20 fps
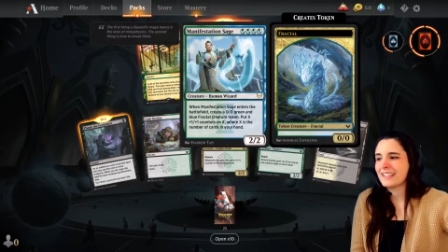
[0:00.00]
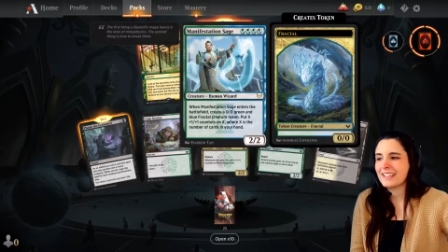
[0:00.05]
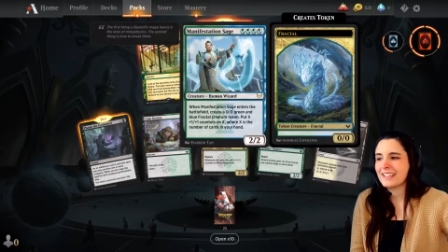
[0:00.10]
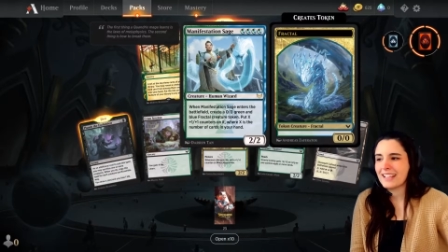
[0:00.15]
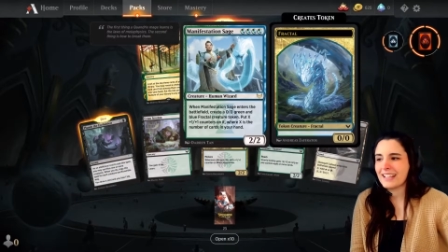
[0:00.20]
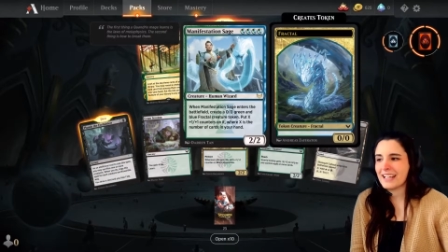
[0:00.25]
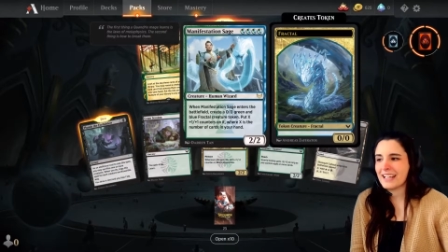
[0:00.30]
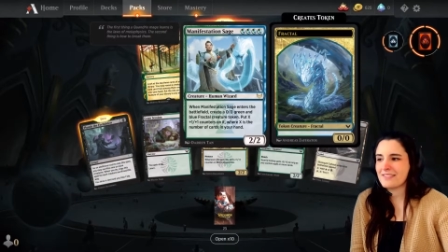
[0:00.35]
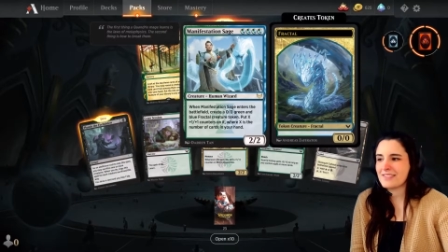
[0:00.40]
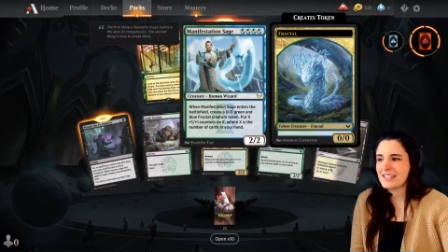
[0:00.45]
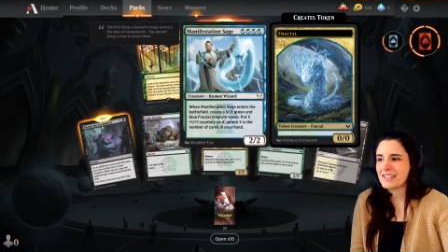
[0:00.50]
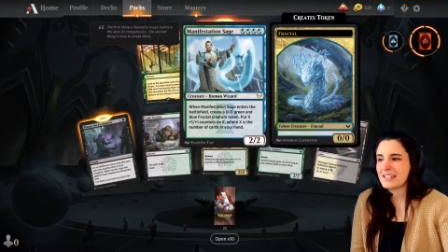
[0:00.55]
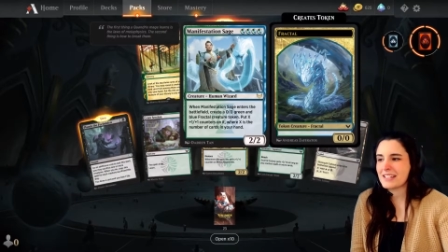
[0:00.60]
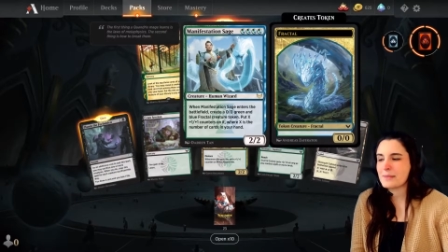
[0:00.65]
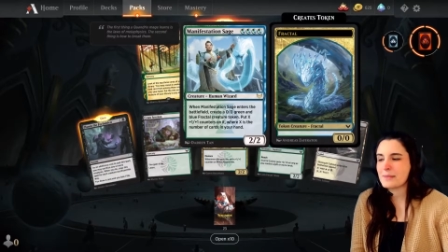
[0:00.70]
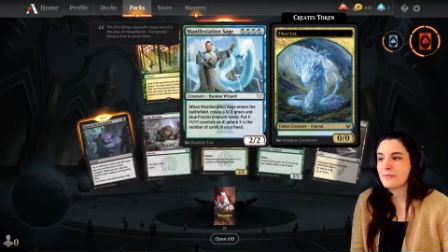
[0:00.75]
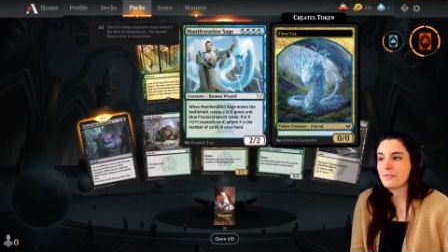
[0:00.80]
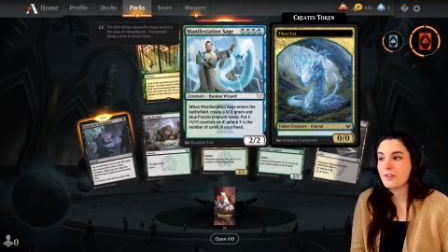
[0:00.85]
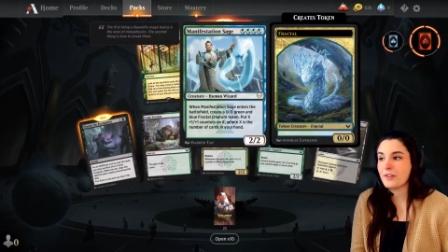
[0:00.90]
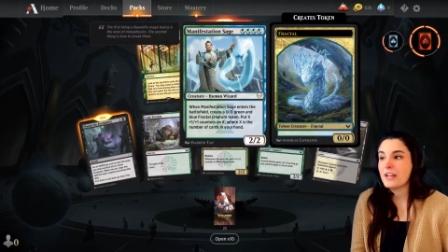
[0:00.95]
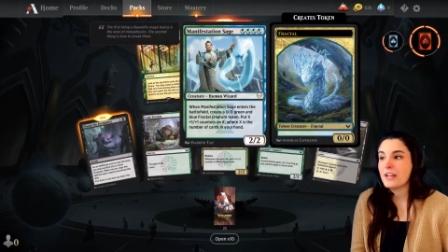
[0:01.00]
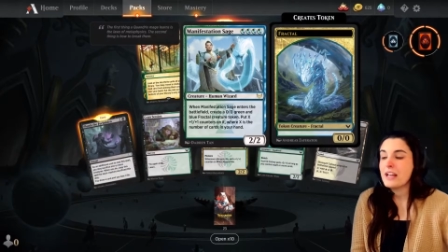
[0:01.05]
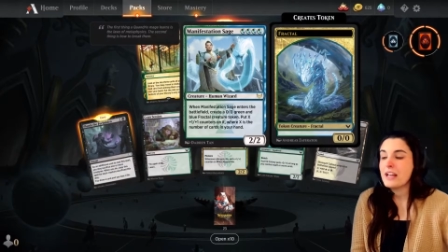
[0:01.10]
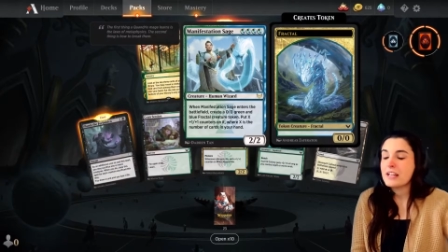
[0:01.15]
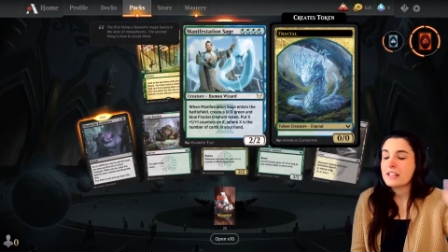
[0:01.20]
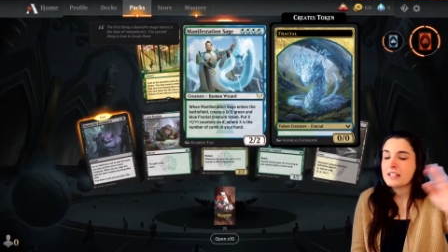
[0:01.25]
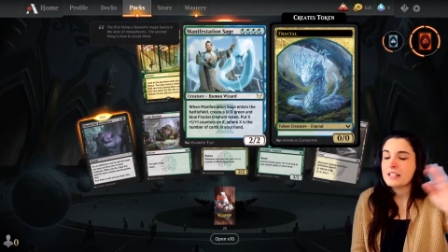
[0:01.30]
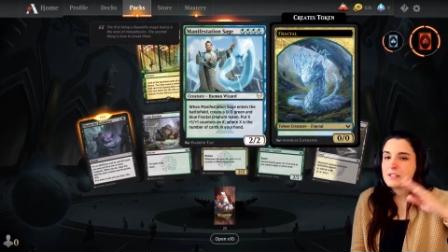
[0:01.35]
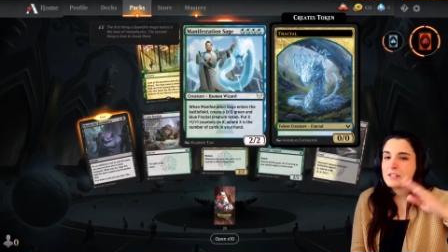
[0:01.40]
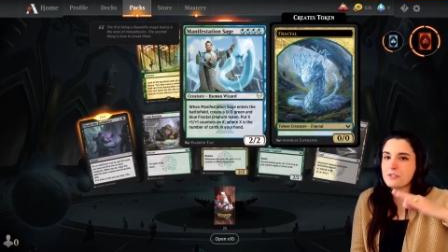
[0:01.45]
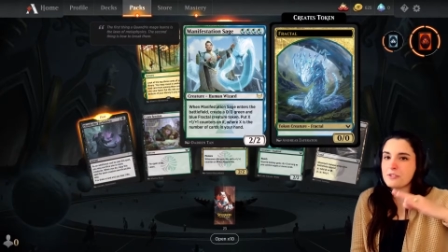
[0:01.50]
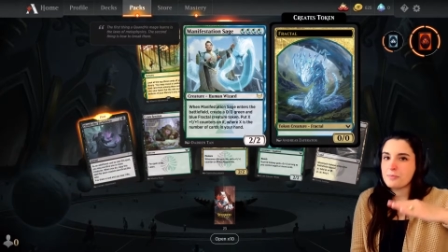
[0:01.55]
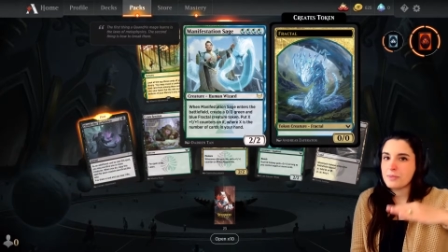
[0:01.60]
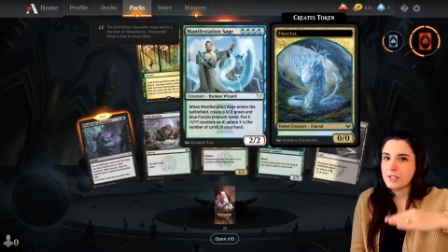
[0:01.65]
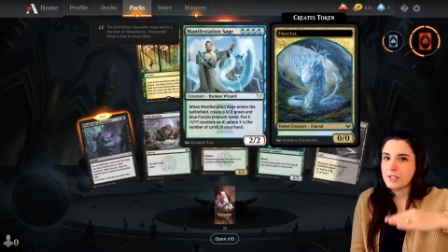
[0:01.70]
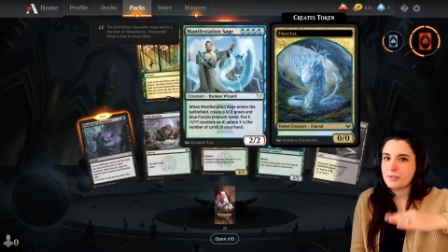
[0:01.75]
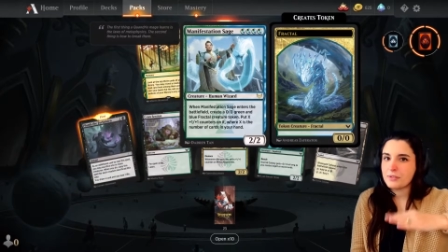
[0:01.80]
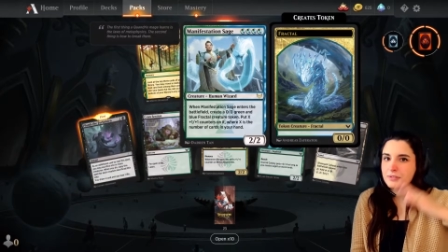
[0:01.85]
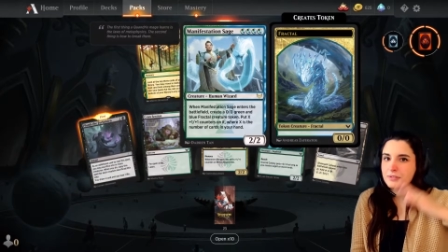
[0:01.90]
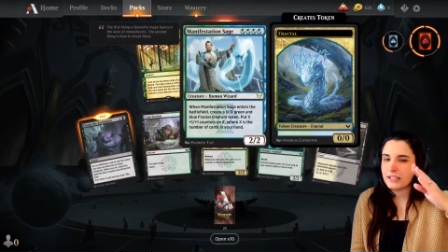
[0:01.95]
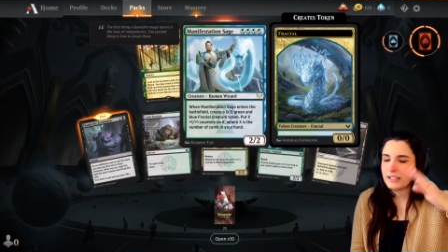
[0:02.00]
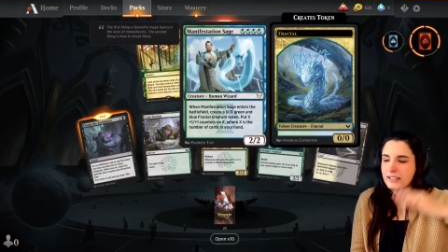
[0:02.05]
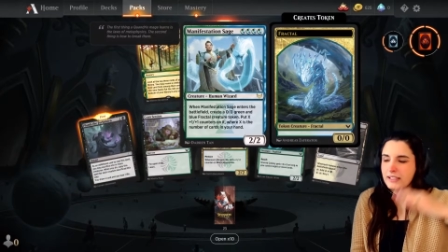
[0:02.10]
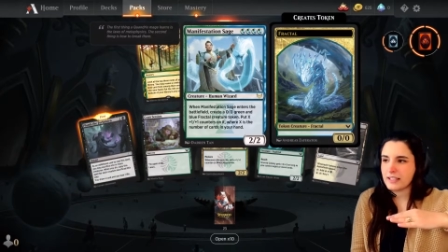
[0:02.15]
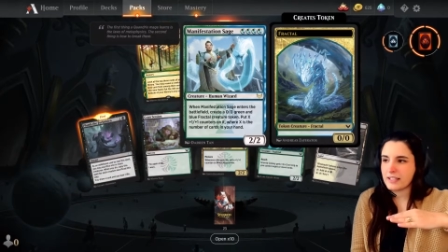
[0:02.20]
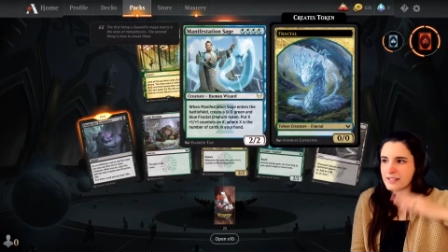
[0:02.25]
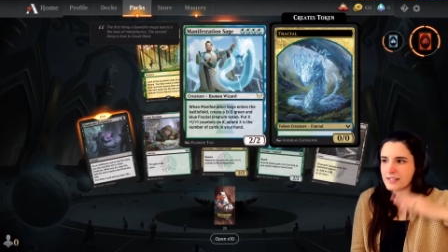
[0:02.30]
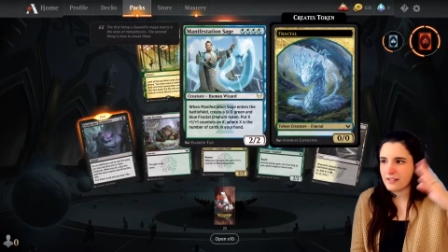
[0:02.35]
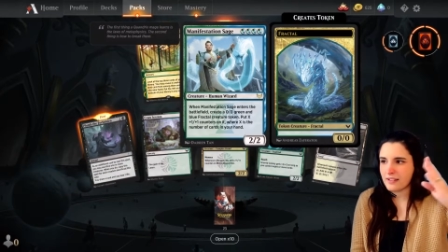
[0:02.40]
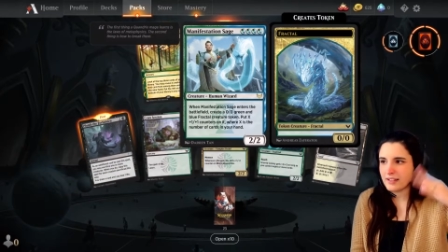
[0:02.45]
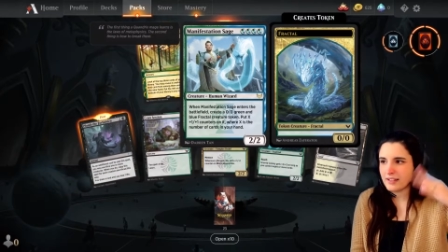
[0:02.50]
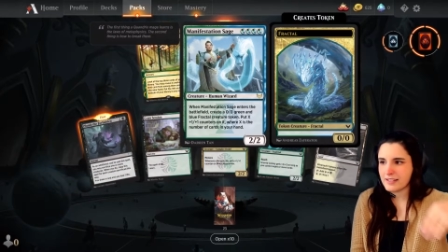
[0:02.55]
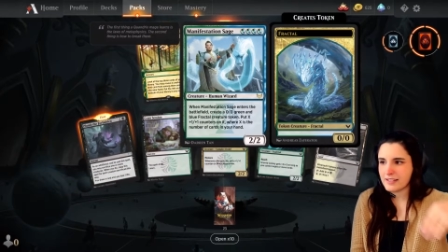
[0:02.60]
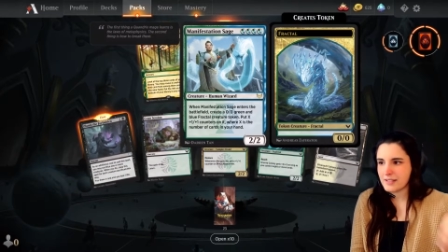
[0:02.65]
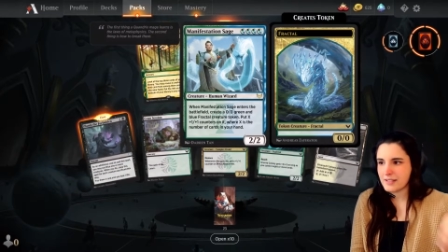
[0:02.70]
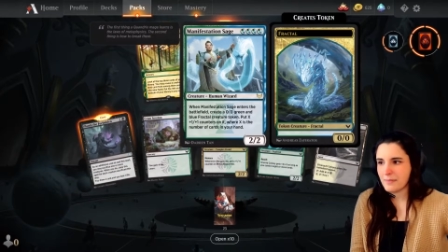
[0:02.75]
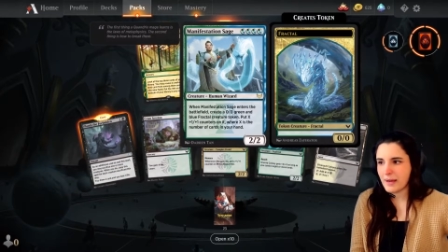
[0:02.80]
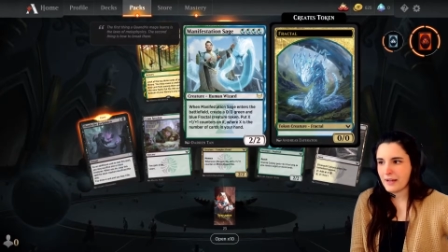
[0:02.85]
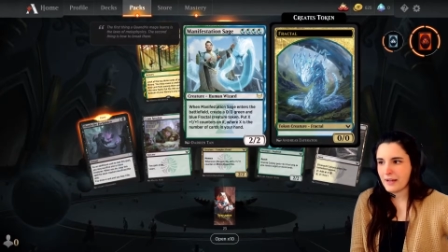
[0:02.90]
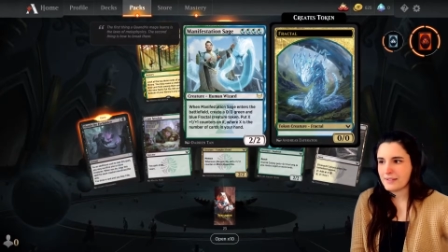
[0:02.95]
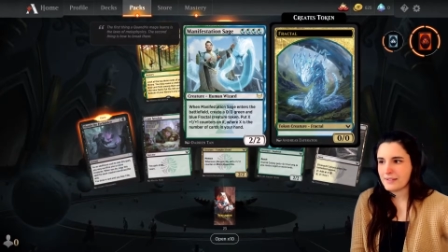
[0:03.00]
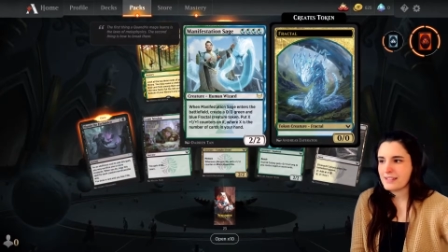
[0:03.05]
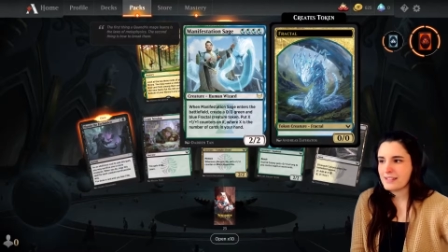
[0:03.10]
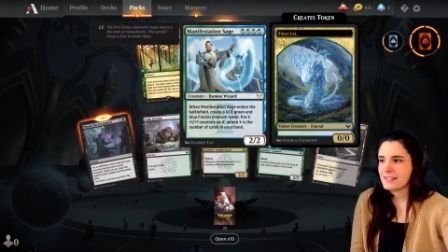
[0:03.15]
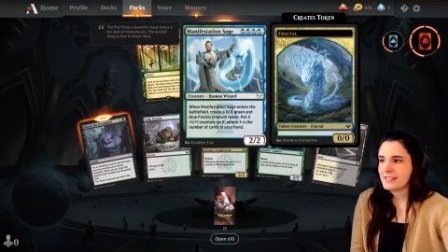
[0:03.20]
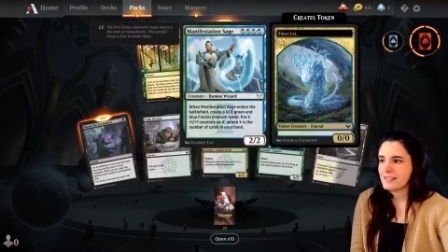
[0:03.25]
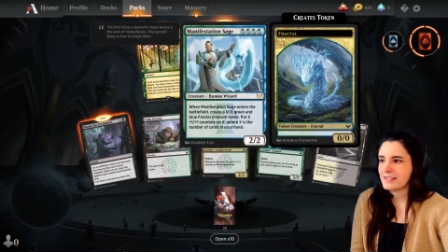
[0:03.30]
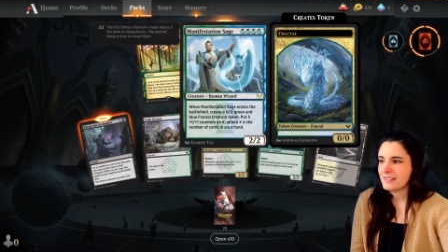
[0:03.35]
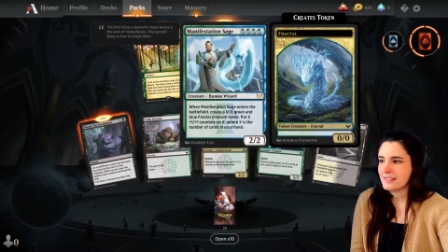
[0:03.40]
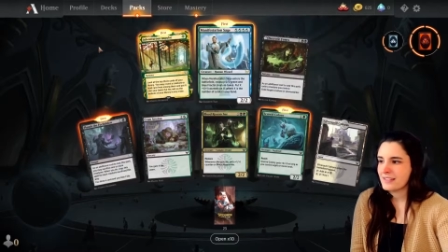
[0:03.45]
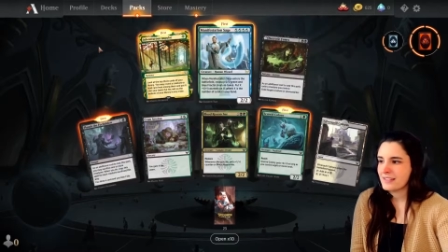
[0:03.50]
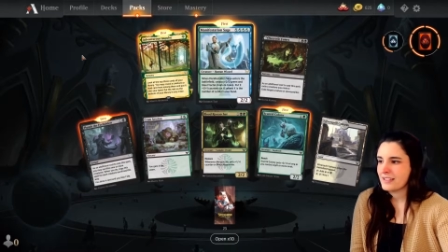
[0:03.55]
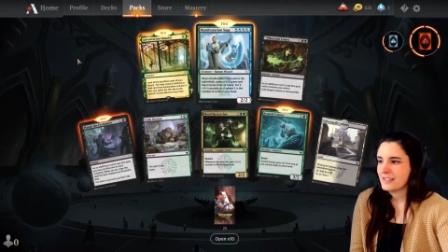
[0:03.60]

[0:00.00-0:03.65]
I've seen this before. This would be a really nice card to bounce